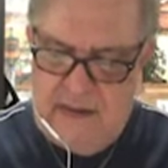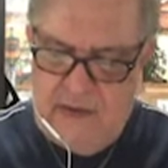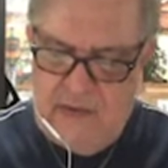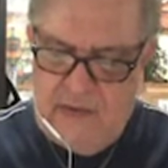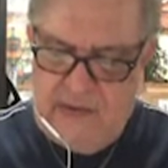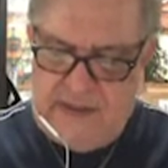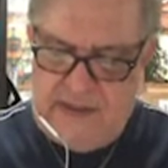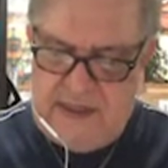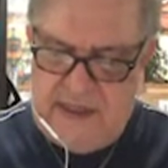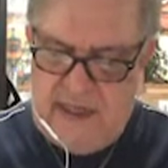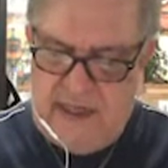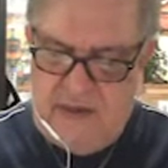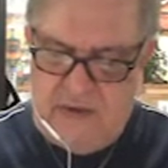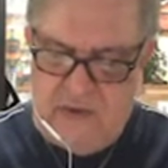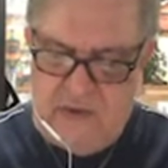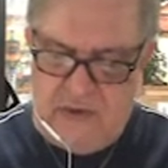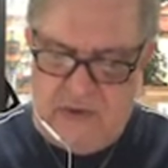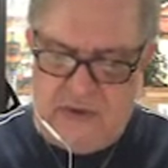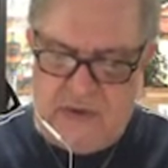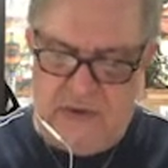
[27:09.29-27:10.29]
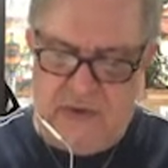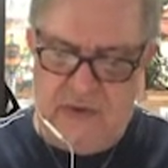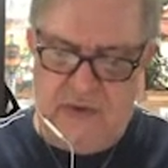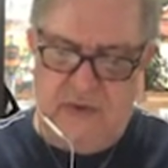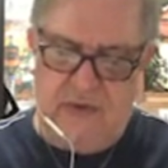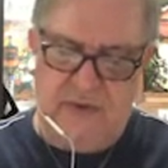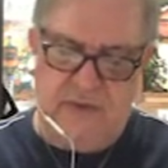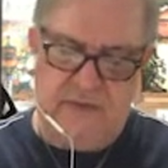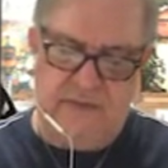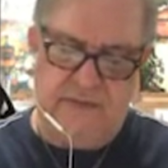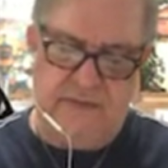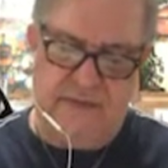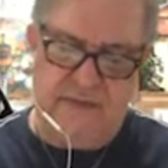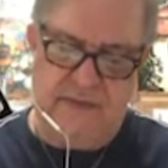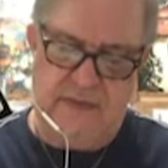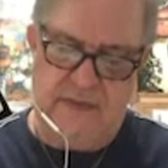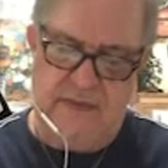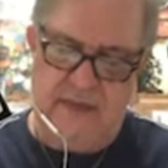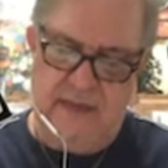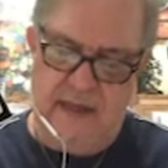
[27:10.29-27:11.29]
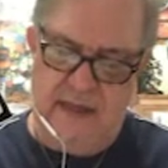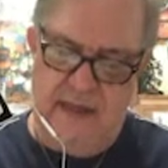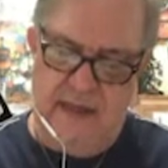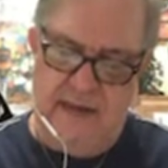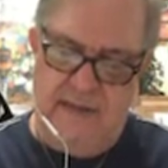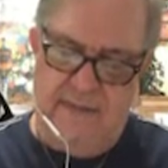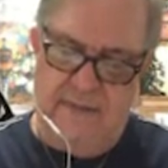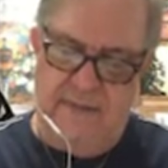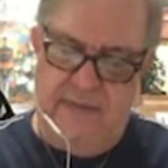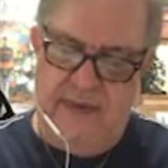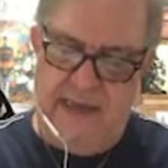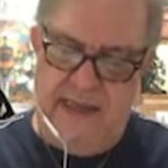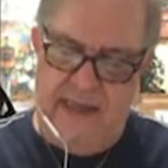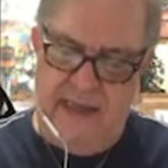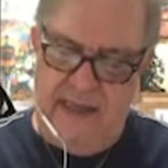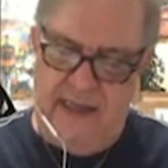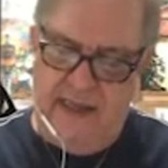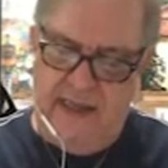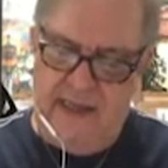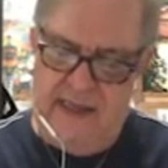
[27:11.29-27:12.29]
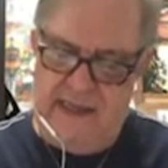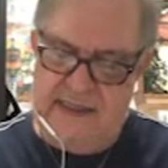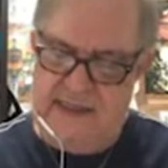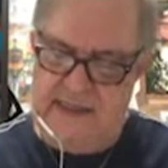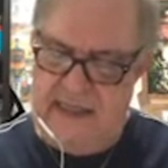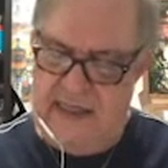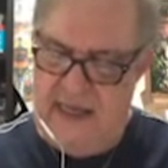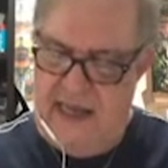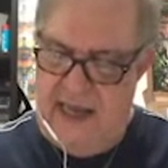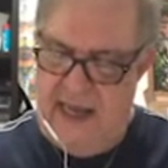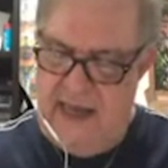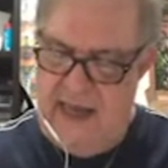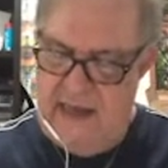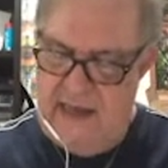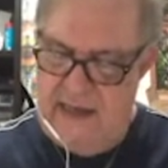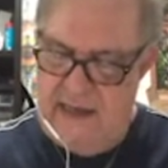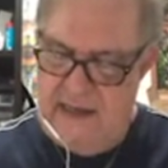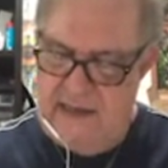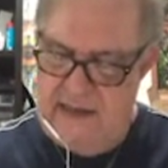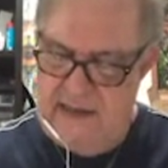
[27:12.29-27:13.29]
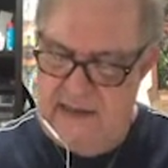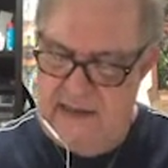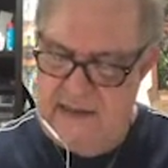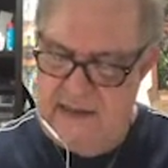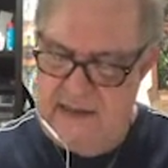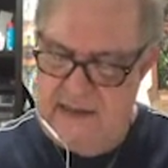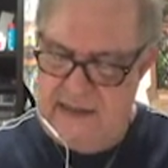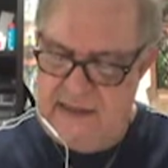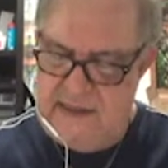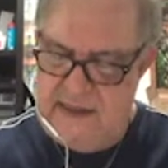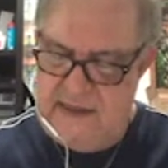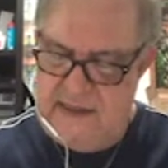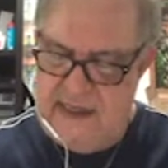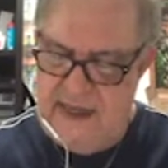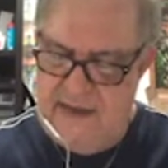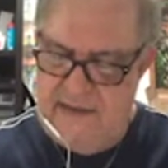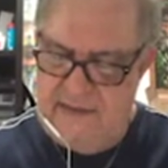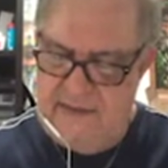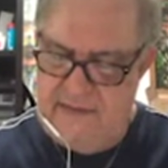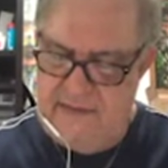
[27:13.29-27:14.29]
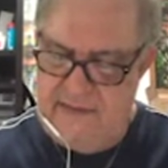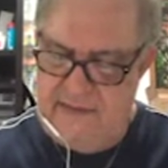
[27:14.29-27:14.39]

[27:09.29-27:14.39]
which equals to b ca. It's the same.